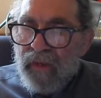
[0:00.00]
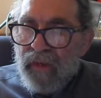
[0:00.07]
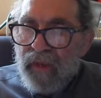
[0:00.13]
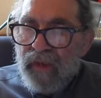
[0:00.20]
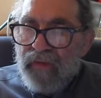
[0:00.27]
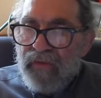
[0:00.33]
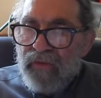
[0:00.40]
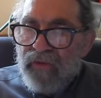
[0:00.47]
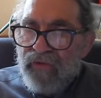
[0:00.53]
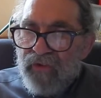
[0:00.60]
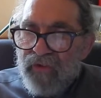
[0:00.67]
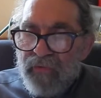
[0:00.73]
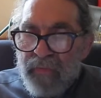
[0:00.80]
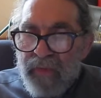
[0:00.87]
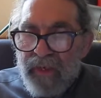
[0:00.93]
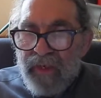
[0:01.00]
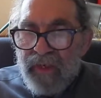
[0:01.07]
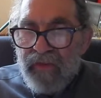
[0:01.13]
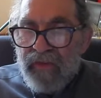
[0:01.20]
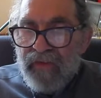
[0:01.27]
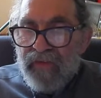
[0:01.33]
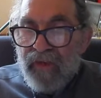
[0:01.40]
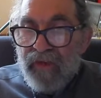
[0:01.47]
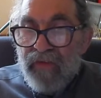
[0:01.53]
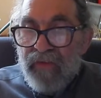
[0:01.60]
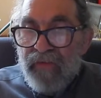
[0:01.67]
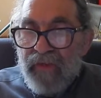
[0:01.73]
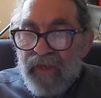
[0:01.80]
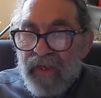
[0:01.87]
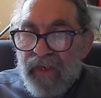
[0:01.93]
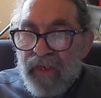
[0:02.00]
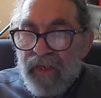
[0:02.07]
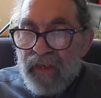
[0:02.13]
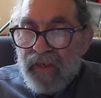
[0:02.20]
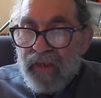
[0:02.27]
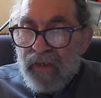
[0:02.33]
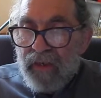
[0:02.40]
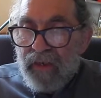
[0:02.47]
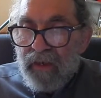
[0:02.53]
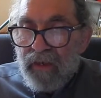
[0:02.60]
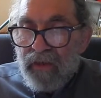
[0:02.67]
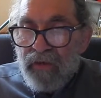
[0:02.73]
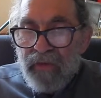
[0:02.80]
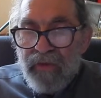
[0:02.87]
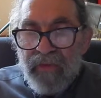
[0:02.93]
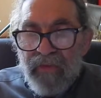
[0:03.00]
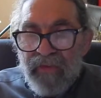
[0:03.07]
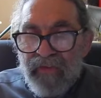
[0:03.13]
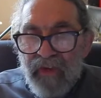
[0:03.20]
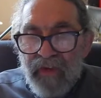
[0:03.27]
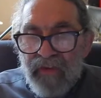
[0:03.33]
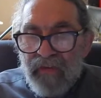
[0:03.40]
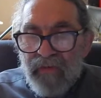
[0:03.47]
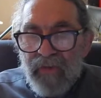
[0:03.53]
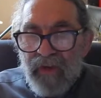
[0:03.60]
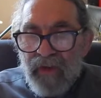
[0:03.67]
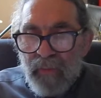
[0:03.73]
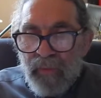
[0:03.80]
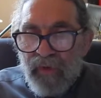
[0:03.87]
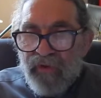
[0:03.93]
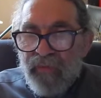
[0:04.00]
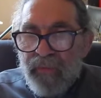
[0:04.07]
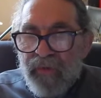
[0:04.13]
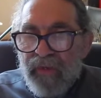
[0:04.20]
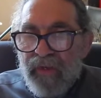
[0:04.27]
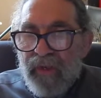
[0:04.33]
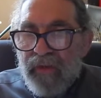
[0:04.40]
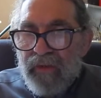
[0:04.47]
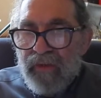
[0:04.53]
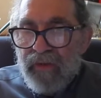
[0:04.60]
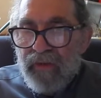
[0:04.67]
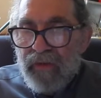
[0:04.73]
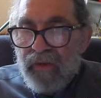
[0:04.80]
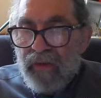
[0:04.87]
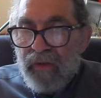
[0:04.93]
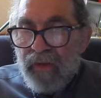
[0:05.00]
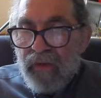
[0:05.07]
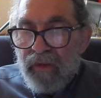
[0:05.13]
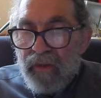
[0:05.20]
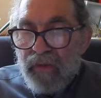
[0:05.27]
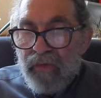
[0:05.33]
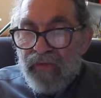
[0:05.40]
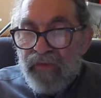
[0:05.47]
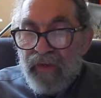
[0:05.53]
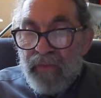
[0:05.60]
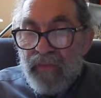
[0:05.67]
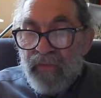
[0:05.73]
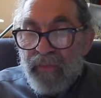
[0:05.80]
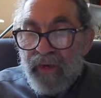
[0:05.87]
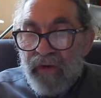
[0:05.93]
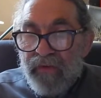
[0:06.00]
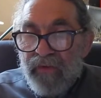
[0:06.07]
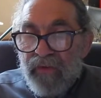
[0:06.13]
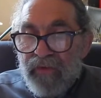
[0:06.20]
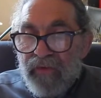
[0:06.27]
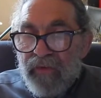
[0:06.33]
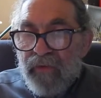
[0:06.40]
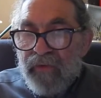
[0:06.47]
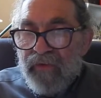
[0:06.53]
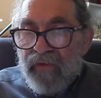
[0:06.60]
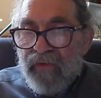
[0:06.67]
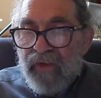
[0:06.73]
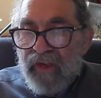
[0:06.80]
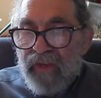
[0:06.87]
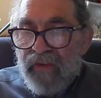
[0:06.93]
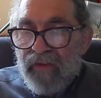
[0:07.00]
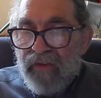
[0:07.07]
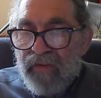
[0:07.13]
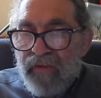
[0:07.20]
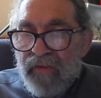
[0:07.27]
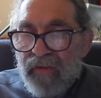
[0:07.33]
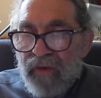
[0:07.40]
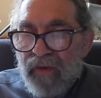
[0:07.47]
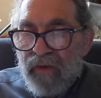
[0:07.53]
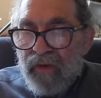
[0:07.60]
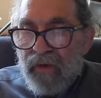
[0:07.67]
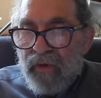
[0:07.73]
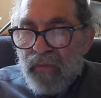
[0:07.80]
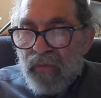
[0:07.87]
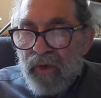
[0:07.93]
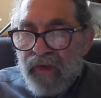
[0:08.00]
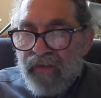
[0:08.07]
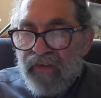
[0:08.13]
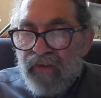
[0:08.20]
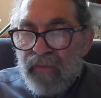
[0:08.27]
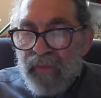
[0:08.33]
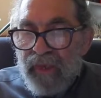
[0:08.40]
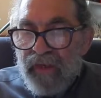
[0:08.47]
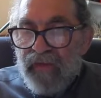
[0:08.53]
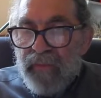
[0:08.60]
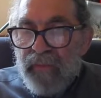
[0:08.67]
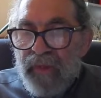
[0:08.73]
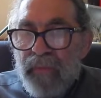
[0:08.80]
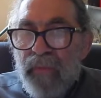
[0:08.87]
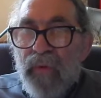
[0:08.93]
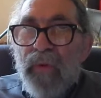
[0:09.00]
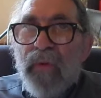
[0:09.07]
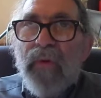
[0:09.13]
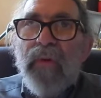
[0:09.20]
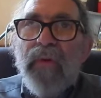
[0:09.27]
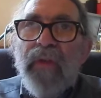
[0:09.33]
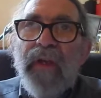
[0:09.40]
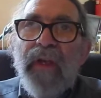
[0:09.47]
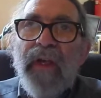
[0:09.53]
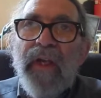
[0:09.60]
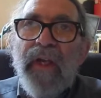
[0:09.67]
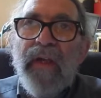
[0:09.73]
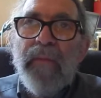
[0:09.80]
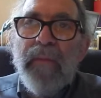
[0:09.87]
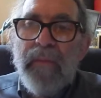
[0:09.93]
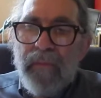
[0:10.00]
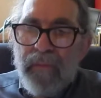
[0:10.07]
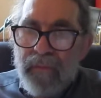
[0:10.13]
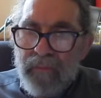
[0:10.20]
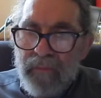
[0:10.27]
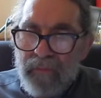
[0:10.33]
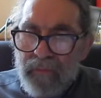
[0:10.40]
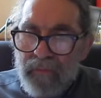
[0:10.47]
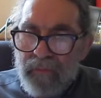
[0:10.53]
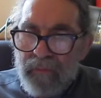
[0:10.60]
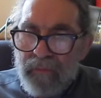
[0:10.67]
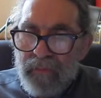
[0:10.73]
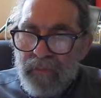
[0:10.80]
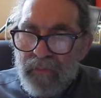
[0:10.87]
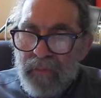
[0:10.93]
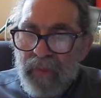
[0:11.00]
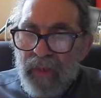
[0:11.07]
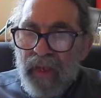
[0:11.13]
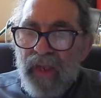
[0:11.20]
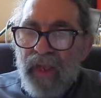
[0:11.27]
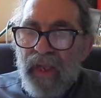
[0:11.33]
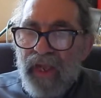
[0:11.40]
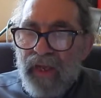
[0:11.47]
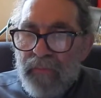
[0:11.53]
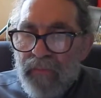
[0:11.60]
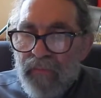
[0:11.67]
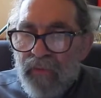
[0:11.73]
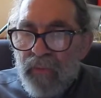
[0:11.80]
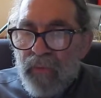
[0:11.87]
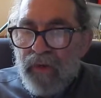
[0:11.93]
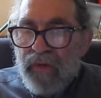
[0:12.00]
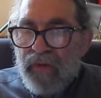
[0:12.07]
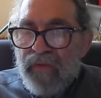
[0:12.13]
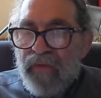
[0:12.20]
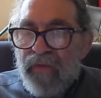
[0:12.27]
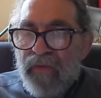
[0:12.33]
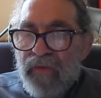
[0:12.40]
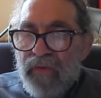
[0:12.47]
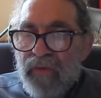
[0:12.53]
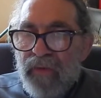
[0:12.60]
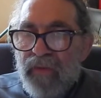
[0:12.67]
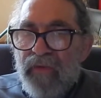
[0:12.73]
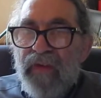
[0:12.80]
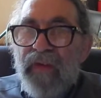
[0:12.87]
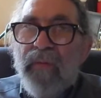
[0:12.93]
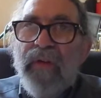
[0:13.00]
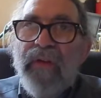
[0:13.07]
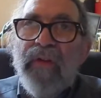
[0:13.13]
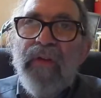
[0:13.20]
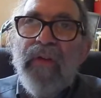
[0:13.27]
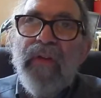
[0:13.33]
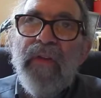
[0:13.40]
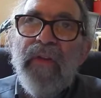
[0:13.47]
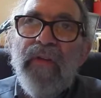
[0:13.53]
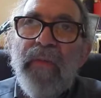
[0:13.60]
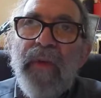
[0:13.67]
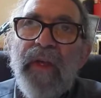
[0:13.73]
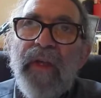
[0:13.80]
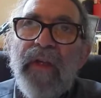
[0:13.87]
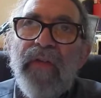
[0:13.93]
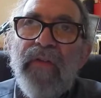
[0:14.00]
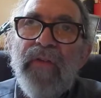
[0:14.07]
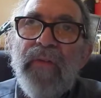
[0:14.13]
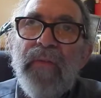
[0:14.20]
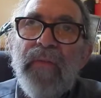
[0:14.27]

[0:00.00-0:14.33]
I don't just mean in the sense of healing, not in the sense of accomplishment either, though it seems paradoxical to say this. Writing makes me more than I am. I am the words you see written on this page,